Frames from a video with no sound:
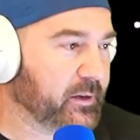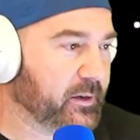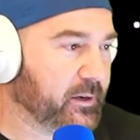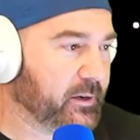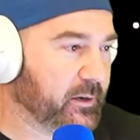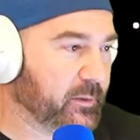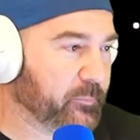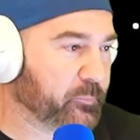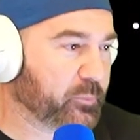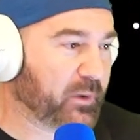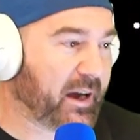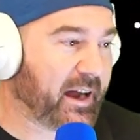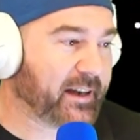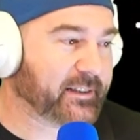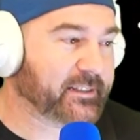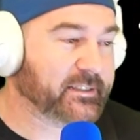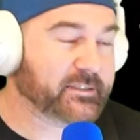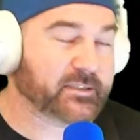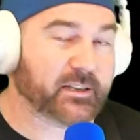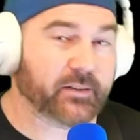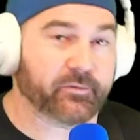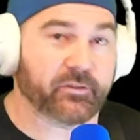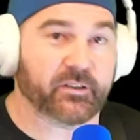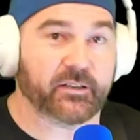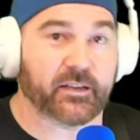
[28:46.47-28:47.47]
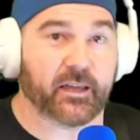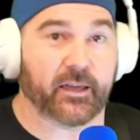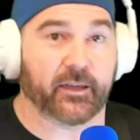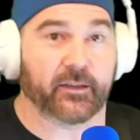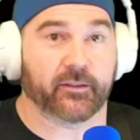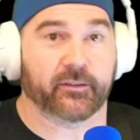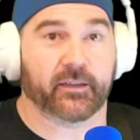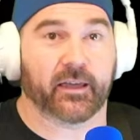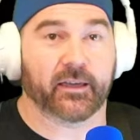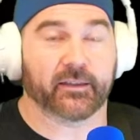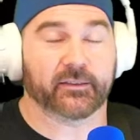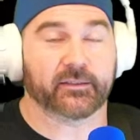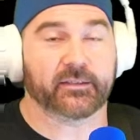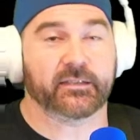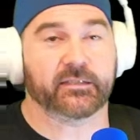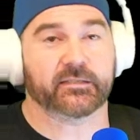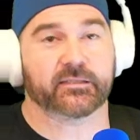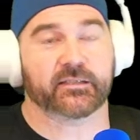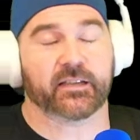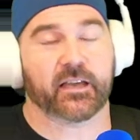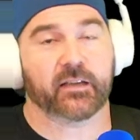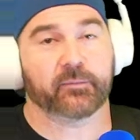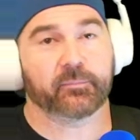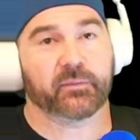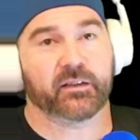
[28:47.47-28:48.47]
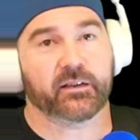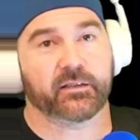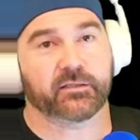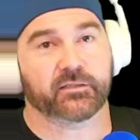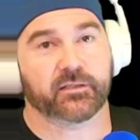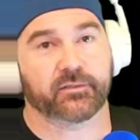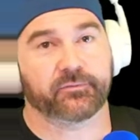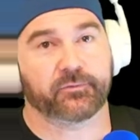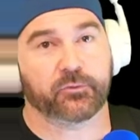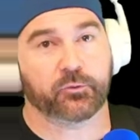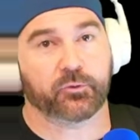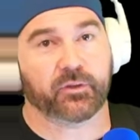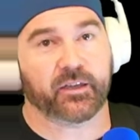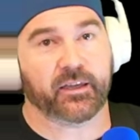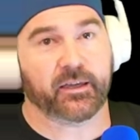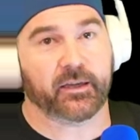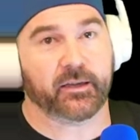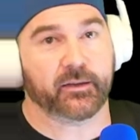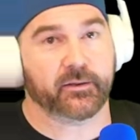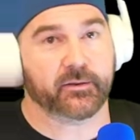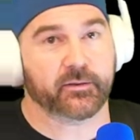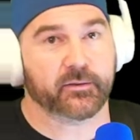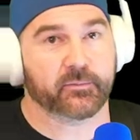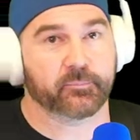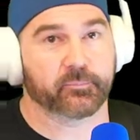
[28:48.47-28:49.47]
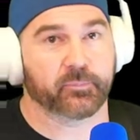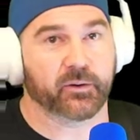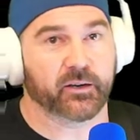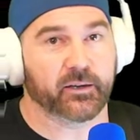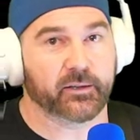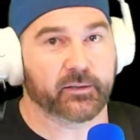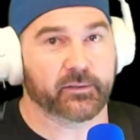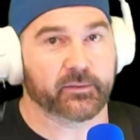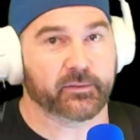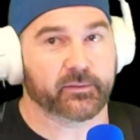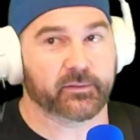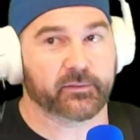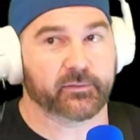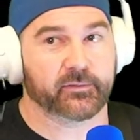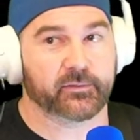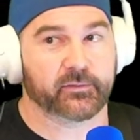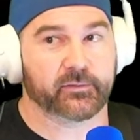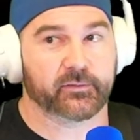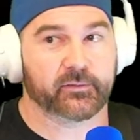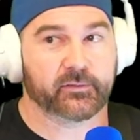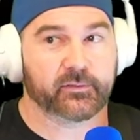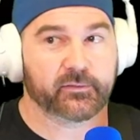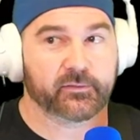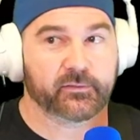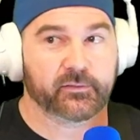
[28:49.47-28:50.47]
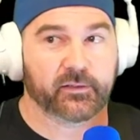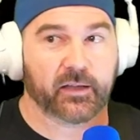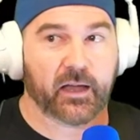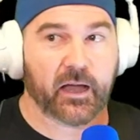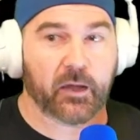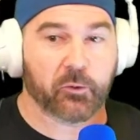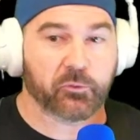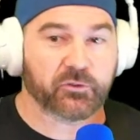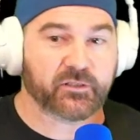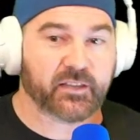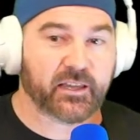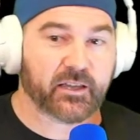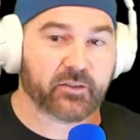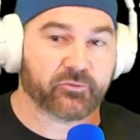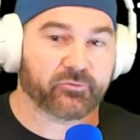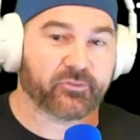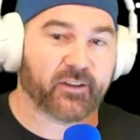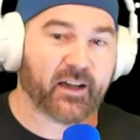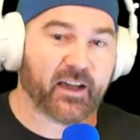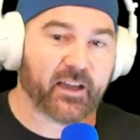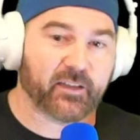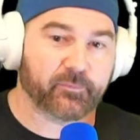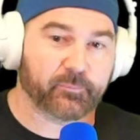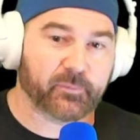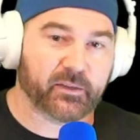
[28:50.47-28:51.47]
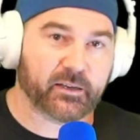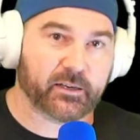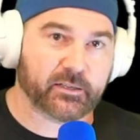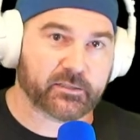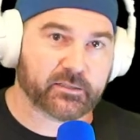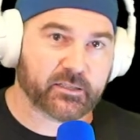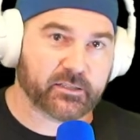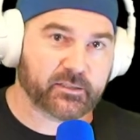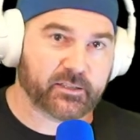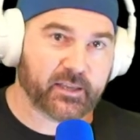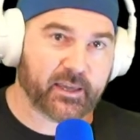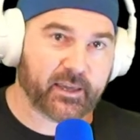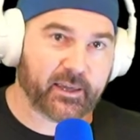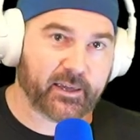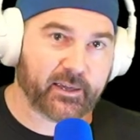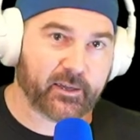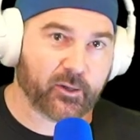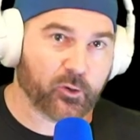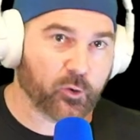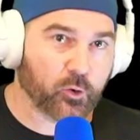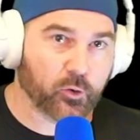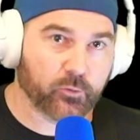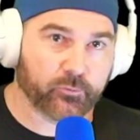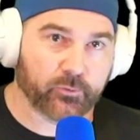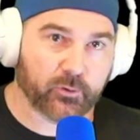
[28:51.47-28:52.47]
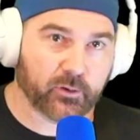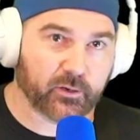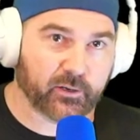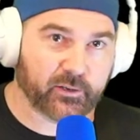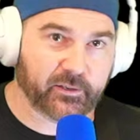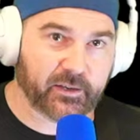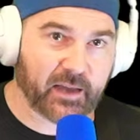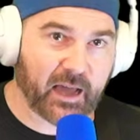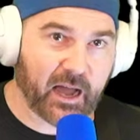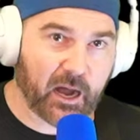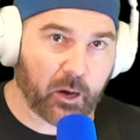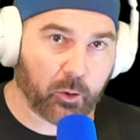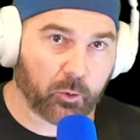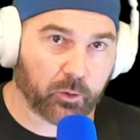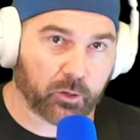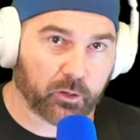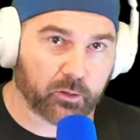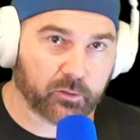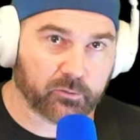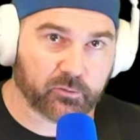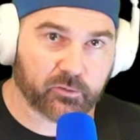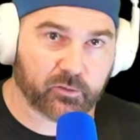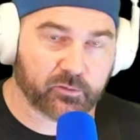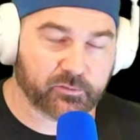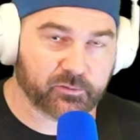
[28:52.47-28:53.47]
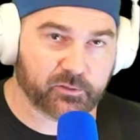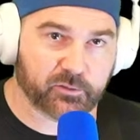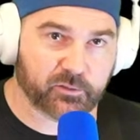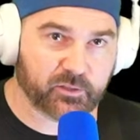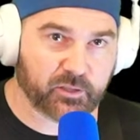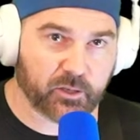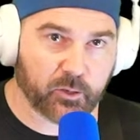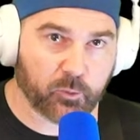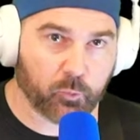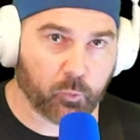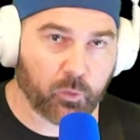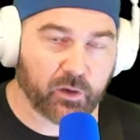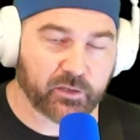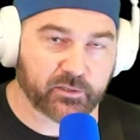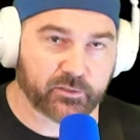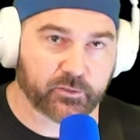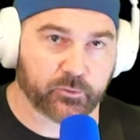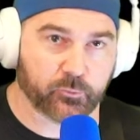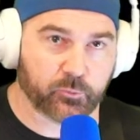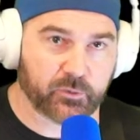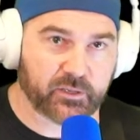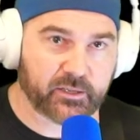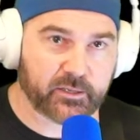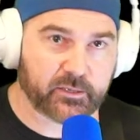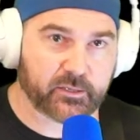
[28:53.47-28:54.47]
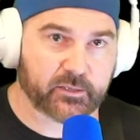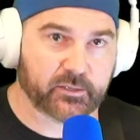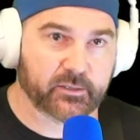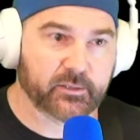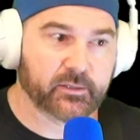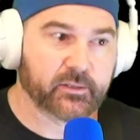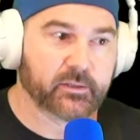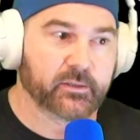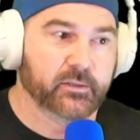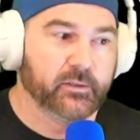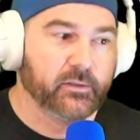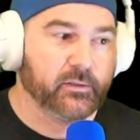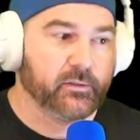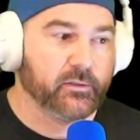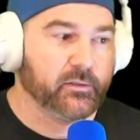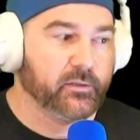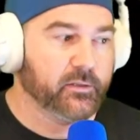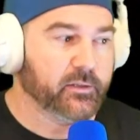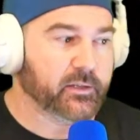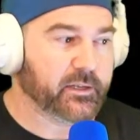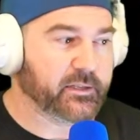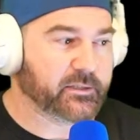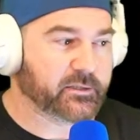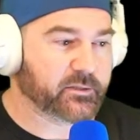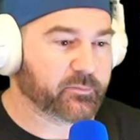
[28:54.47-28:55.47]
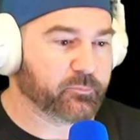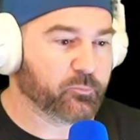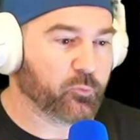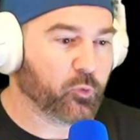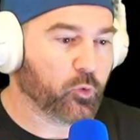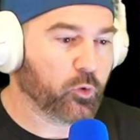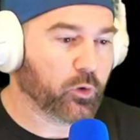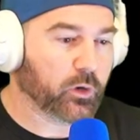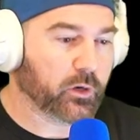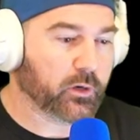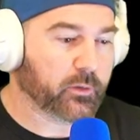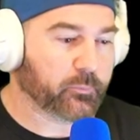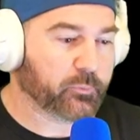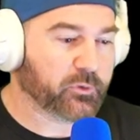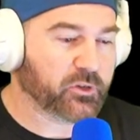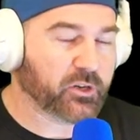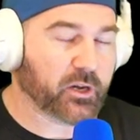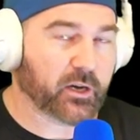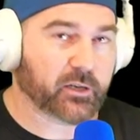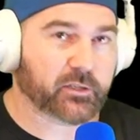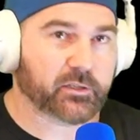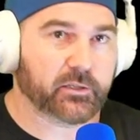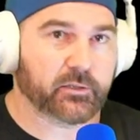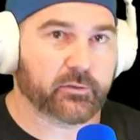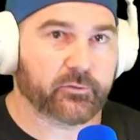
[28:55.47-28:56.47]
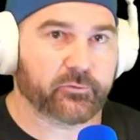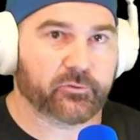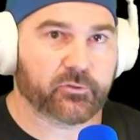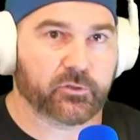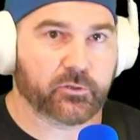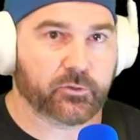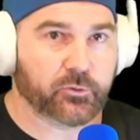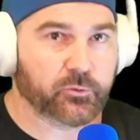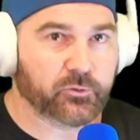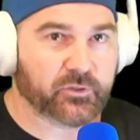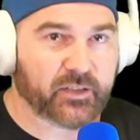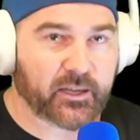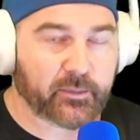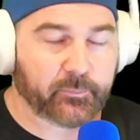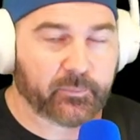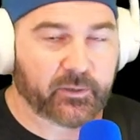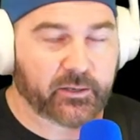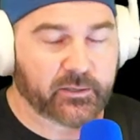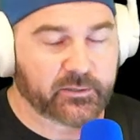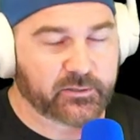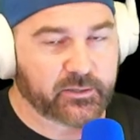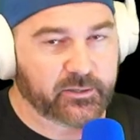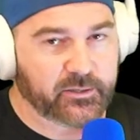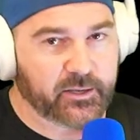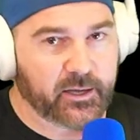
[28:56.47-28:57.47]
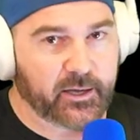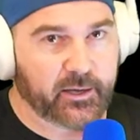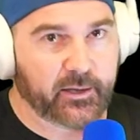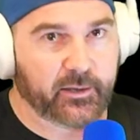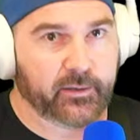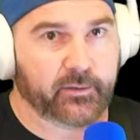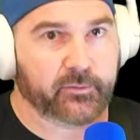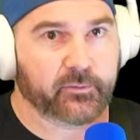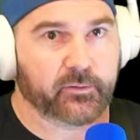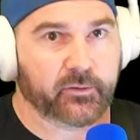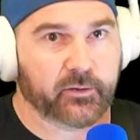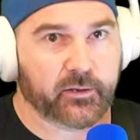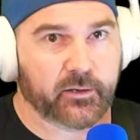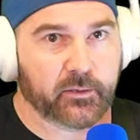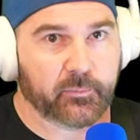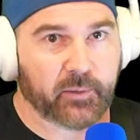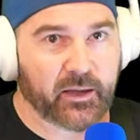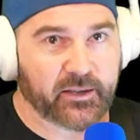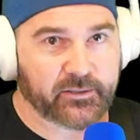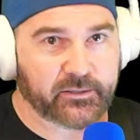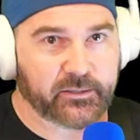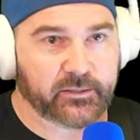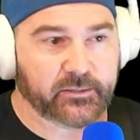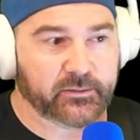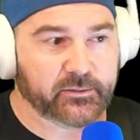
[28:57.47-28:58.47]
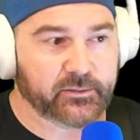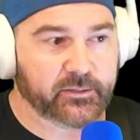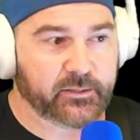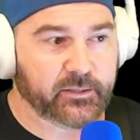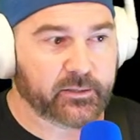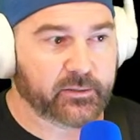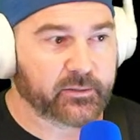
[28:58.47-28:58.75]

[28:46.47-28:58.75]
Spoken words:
Practice every day, at least 10 minutes if you can, but I would take 5 minutes a day over an hour, once a week. It's more productive to do 10 minutes a day, ideally,